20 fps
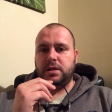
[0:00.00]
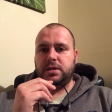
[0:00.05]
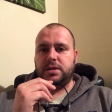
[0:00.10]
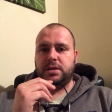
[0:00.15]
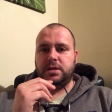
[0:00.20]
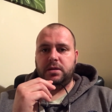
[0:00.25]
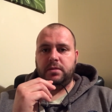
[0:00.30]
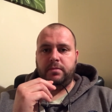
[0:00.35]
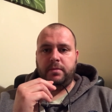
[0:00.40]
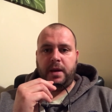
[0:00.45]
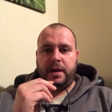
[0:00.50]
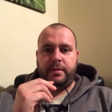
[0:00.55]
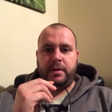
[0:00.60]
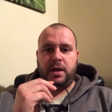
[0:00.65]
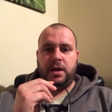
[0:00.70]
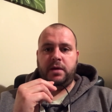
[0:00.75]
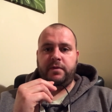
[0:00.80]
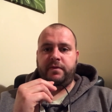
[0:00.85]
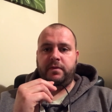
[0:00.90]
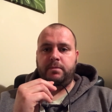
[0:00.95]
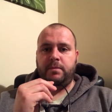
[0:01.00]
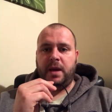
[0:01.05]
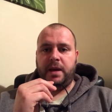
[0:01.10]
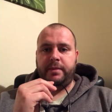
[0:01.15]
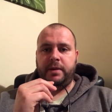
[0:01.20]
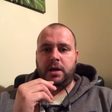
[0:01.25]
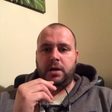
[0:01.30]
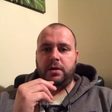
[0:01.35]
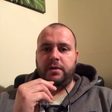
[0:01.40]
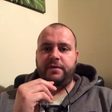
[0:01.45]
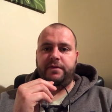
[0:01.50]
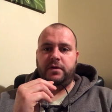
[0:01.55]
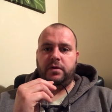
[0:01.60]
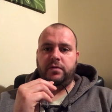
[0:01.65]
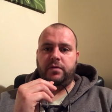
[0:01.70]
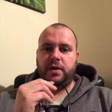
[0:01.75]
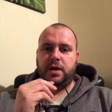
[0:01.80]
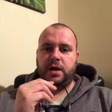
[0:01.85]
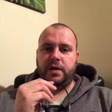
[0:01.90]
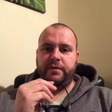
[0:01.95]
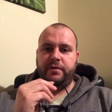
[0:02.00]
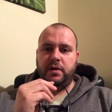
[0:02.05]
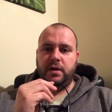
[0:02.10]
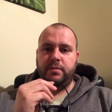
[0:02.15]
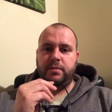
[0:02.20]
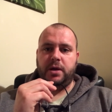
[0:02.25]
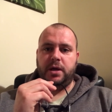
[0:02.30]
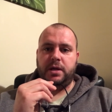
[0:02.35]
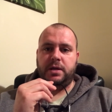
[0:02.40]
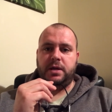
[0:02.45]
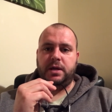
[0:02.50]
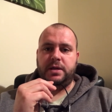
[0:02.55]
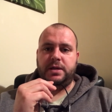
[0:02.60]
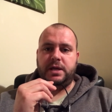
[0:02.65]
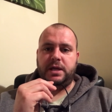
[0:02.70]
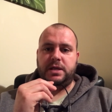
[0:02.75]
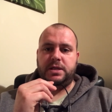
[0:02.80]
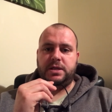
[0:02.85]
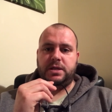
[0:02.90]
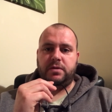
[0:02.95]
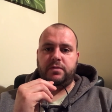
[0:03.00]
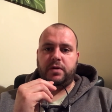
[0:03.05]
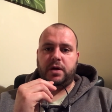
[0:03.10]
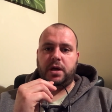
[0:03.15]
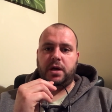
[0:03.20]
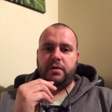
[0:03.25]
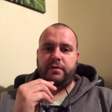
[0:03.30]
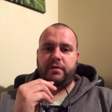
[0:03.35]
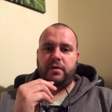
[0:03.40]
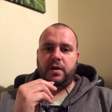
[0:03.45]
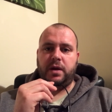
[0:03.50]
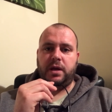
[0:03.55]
maybe not a full recovery, but a decent recovery.